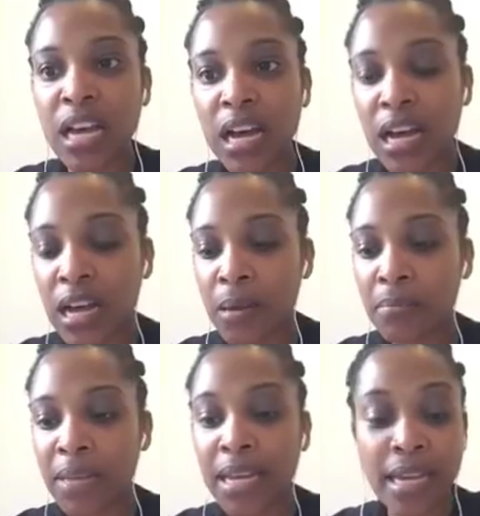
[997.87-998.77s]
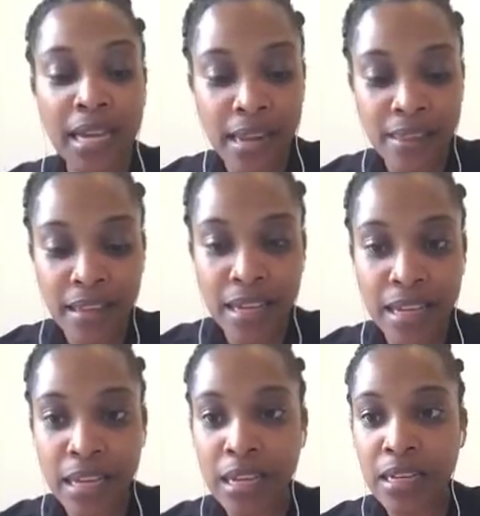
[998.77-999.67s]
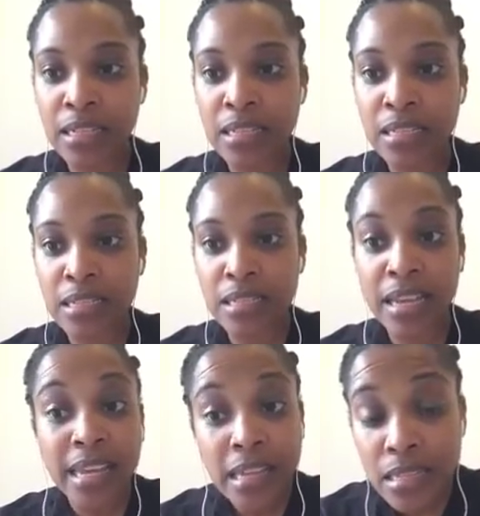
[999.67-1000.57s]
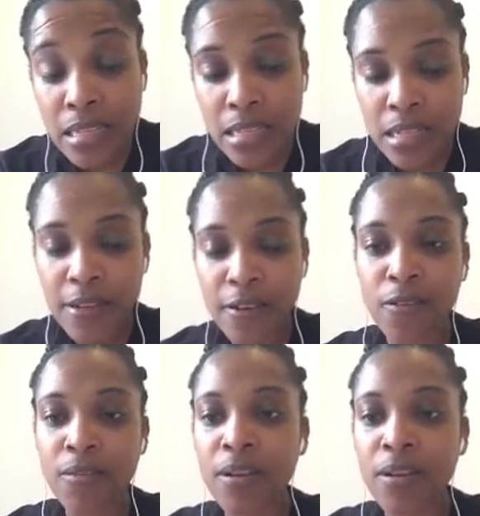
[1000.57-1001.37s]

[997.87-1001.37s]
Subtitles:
Another A is AIDS, you know.